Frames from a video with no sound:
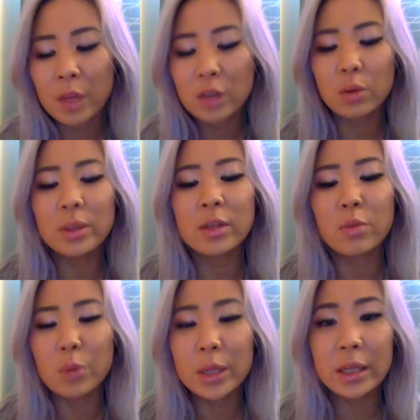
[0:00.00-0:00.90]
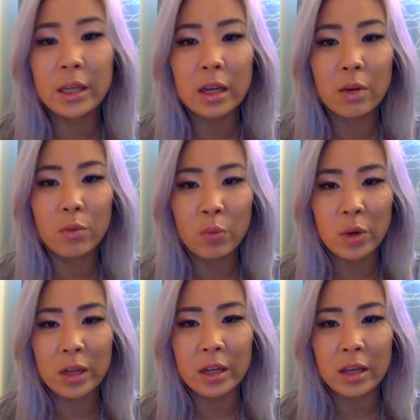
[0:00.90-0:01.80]
So it's a really,
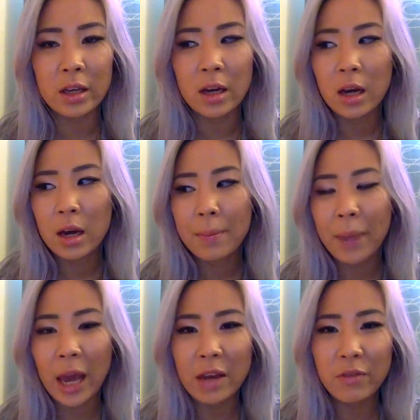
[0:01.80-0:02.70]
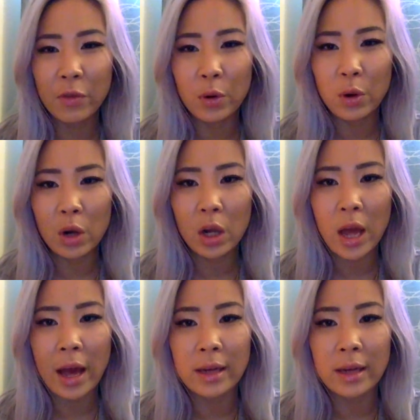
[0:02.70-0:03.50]
really painful